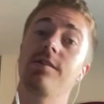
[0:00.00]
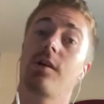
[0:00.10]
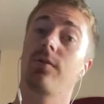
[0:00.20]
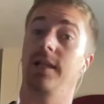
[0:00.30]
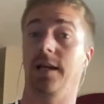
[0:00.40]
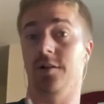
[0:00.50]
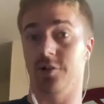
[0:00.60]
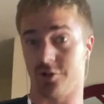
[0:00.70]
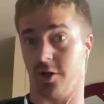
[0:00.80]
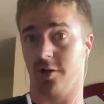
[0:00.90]
are related to
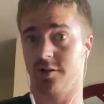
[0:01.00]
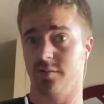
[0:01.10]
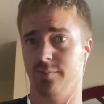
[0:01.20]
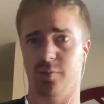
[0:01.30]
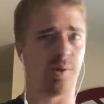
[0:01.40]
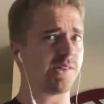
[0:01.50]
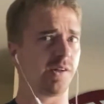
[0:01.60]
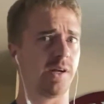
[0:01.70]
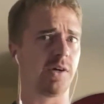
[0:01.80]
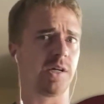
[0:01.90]
sharks, but we'd
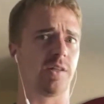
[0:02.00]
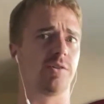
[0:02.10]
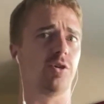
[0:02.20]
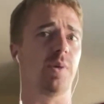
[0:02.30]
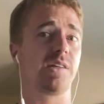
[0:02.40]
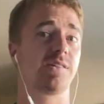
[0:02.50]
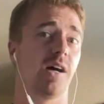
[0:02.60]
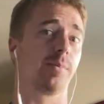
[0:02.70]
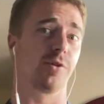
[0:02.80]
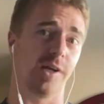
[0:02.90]
still never get the two mixed
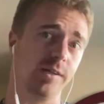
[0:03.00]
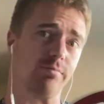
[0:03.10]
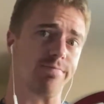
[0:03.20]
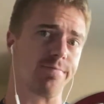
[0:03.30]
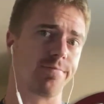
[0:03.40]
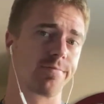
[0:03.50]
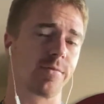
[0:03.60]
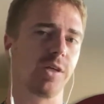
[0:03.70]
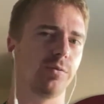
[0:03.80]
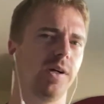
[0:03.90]
up, right?
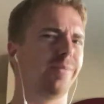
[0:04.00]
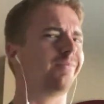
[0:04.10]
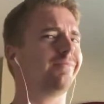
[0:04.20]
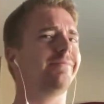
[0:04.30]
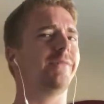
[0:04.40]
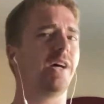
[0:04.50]
Well, not